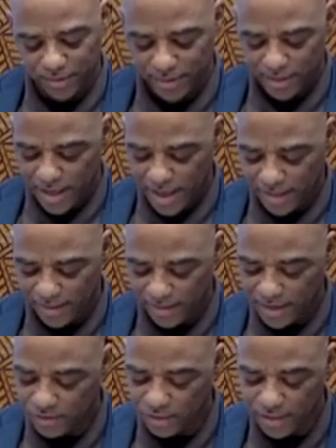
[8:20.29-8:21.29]
and the
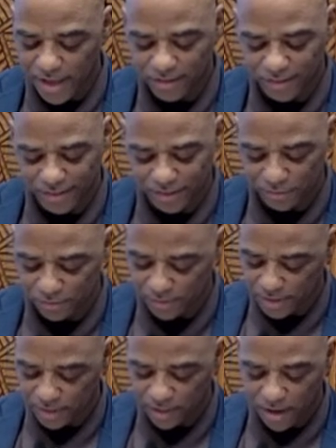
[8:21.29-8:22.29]
education of
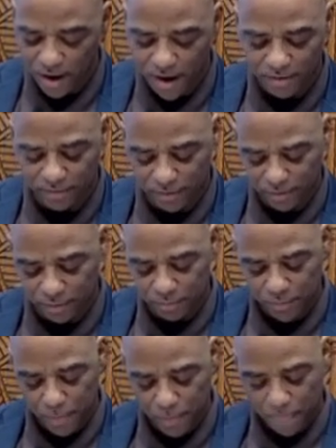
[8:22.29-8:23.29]
Sonny Carson.
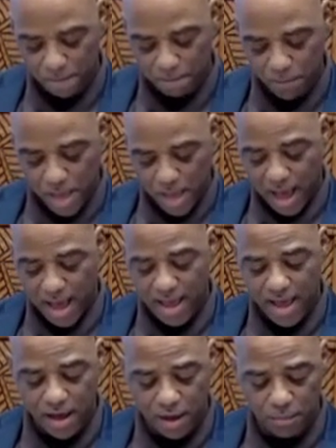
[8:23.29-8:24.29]
I
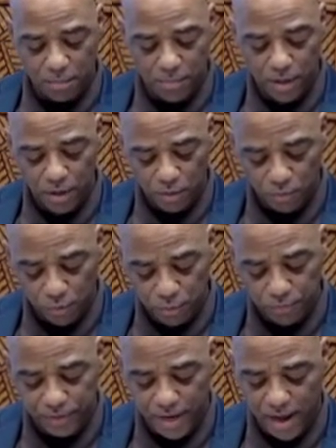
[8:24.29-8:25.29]
am
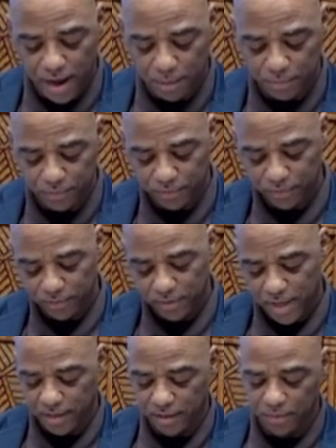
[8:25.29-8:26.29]
rooftops,
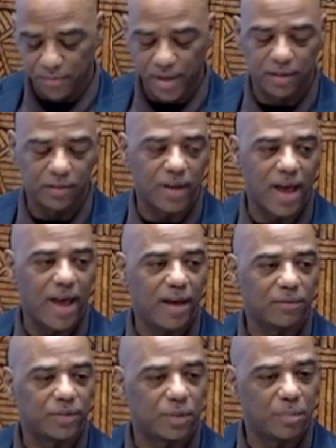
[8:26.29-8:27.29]
elevator
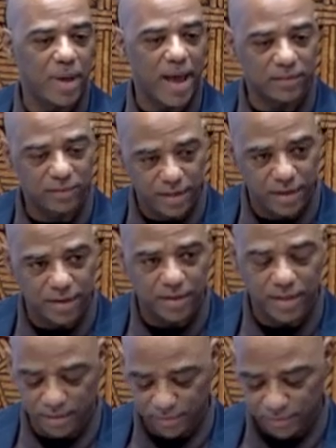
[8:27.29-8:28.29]
shafts, and back
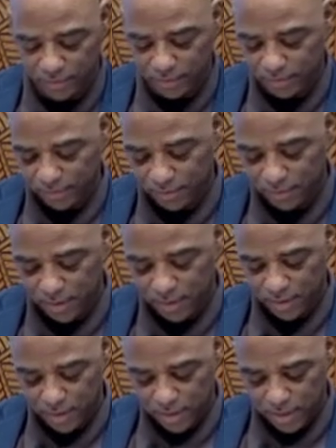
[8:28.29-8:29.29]
staircases.
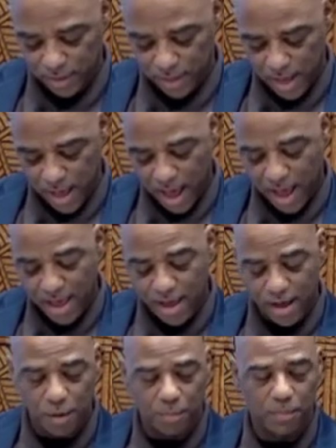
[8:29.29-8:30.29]
I
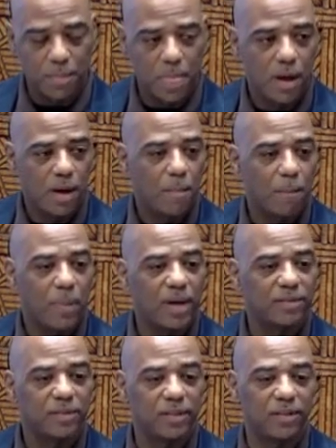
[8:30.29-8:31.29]
am
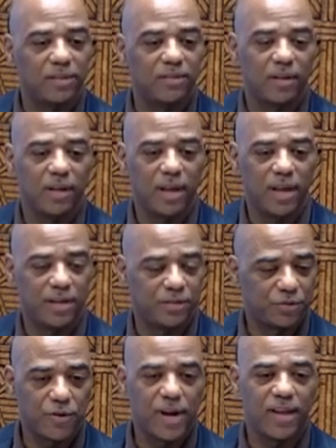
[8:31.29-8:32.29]
buses and
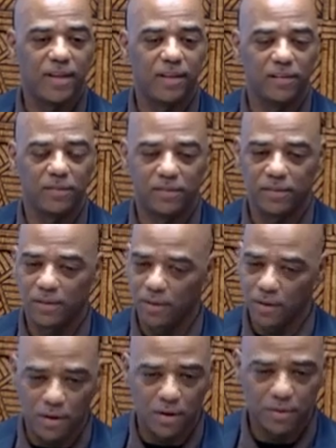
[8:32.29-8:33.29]
trains
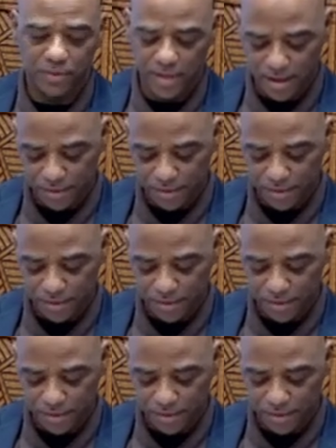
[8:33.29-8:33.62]
all day.